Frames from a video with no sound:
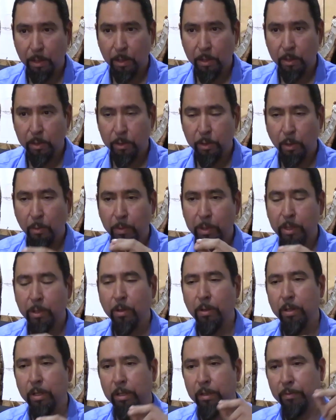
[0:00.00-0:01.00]
So when you
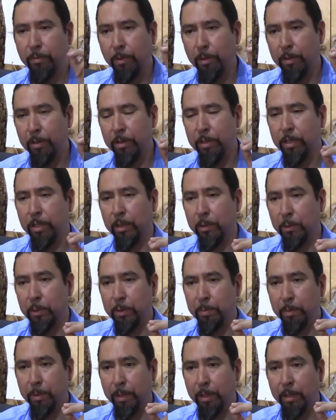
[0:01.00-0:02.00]
go to the Fortress of
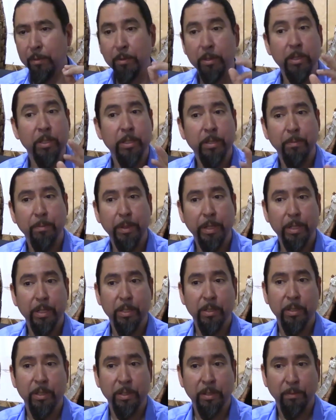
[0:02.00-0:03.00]
Louisbourg, which is the
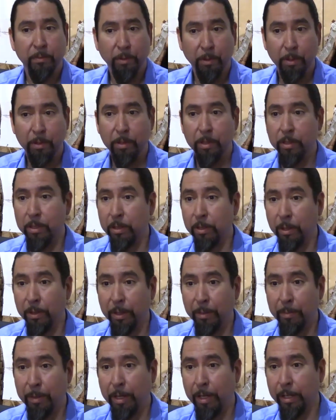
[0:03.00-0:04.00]
biggest fortress in North
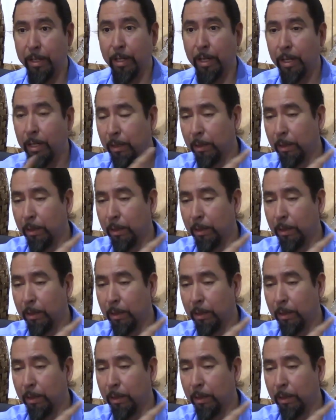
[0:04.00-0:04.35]
America,